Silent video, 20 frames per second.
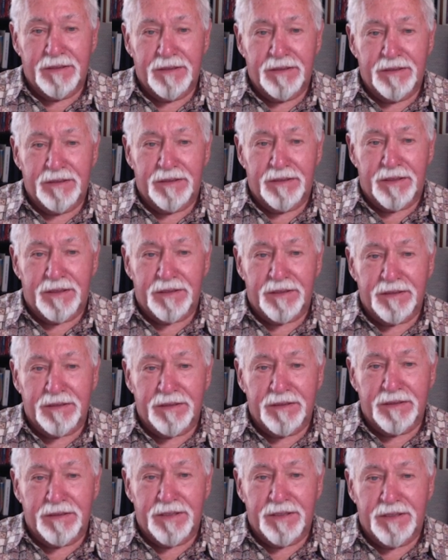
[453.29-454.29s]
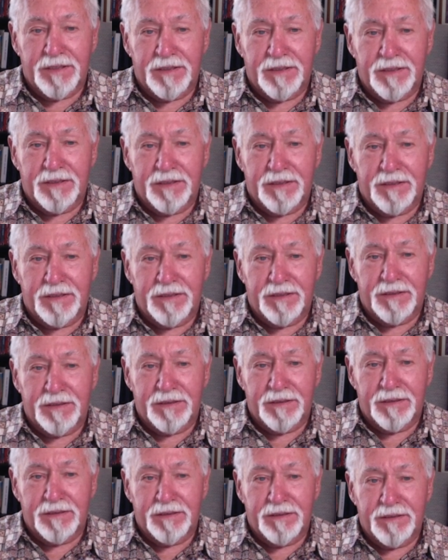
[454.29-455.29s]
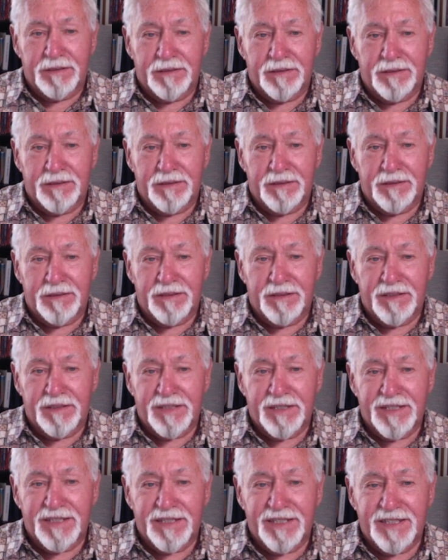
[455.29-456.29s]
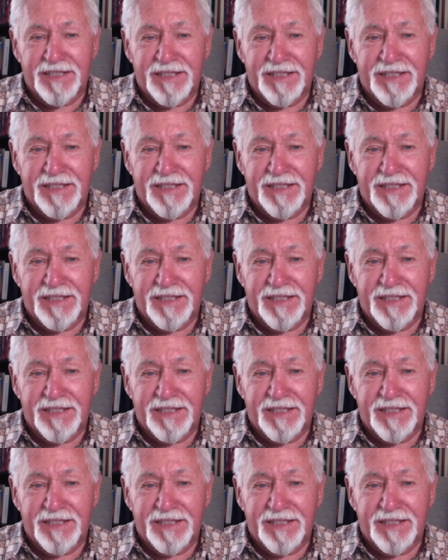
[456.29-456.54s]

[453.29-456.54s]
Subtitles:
(not speaking)